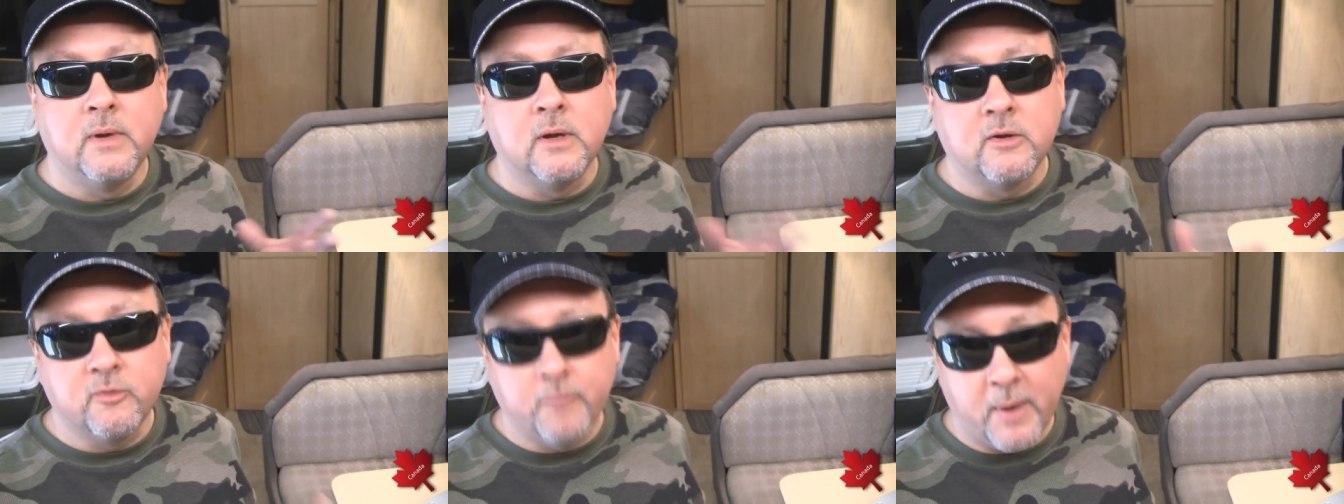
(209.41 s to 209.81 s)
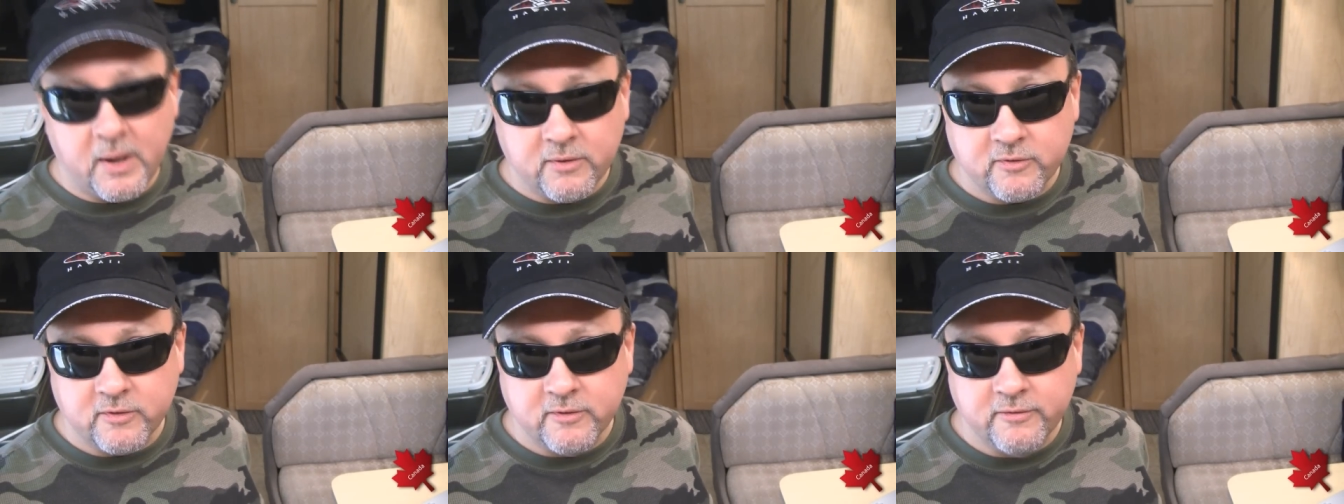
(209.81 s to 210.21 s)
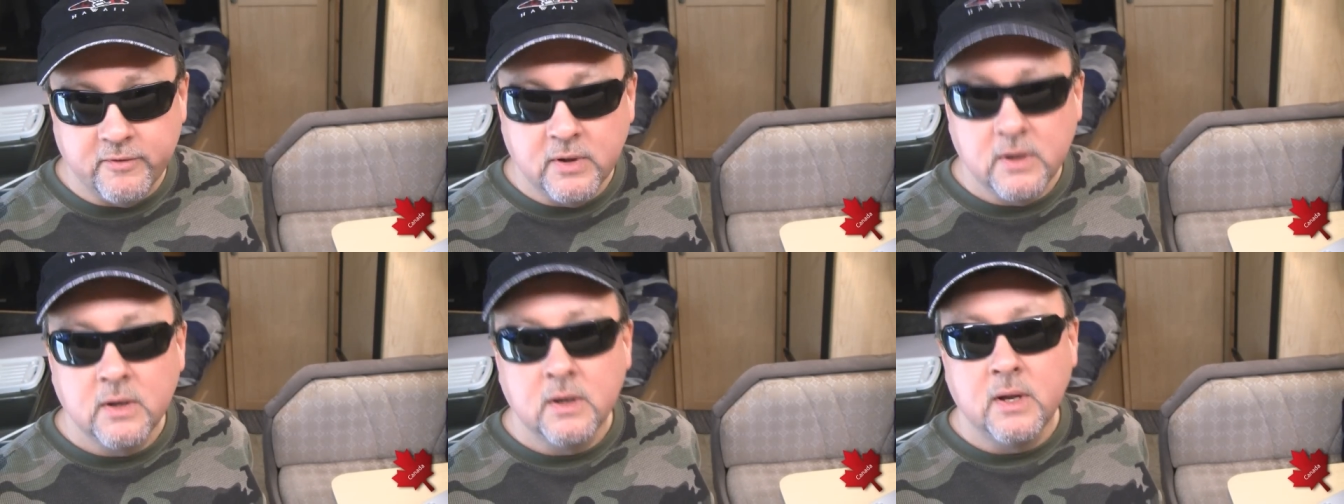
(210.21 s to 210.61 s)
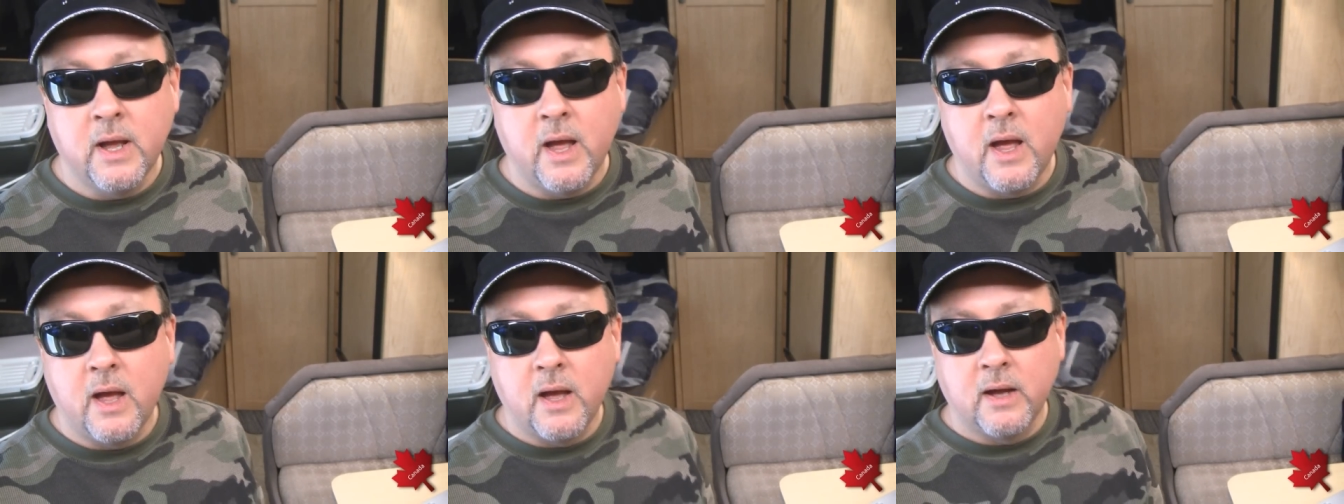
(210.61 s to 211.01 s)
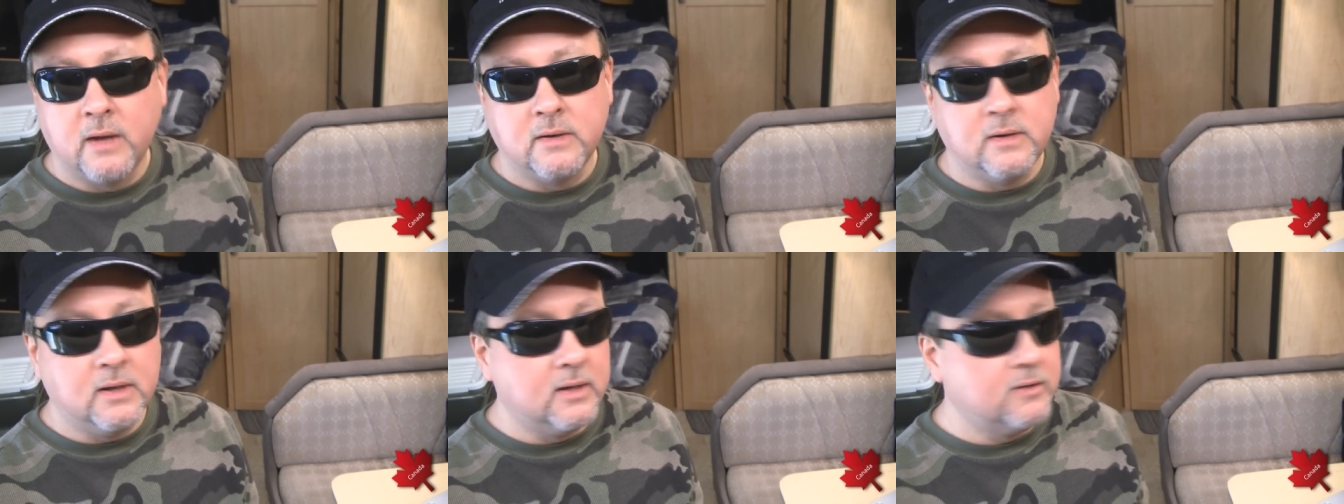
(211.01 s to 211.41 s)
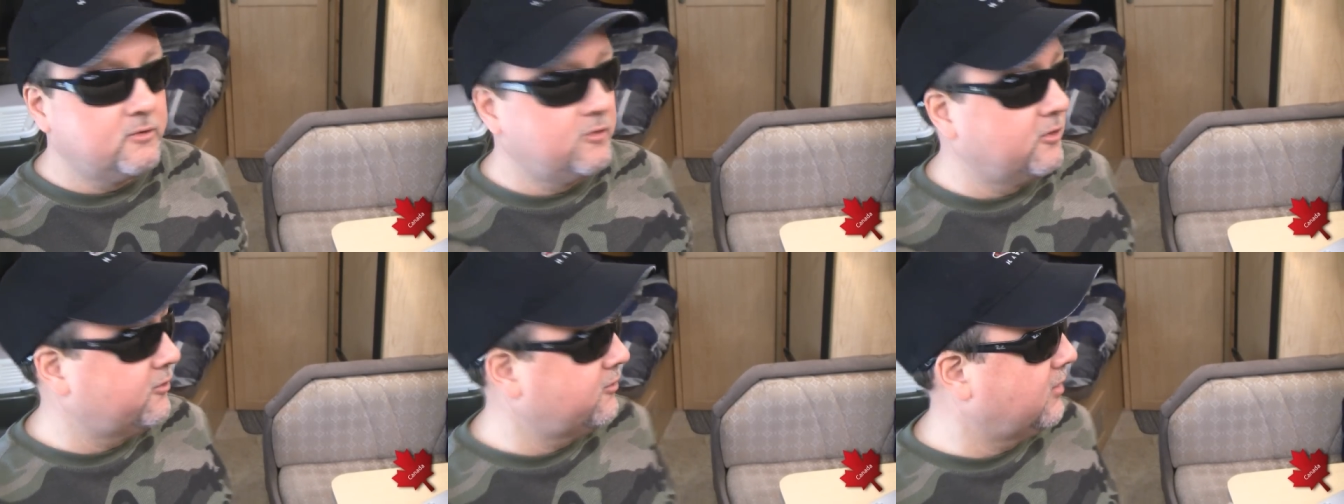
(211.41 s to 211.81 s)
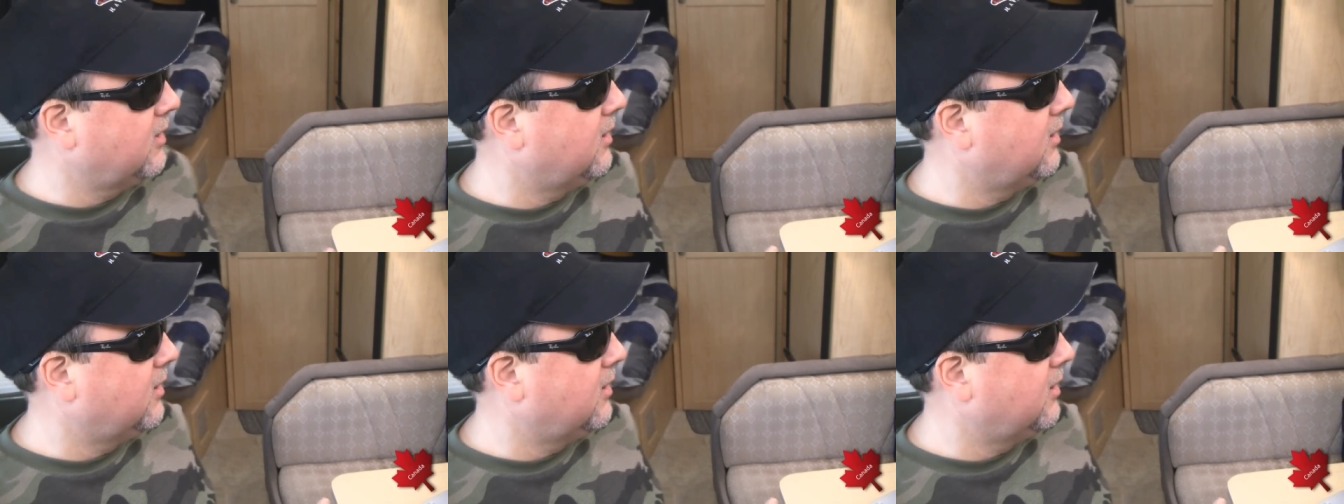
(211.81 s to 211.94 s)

expensive and it just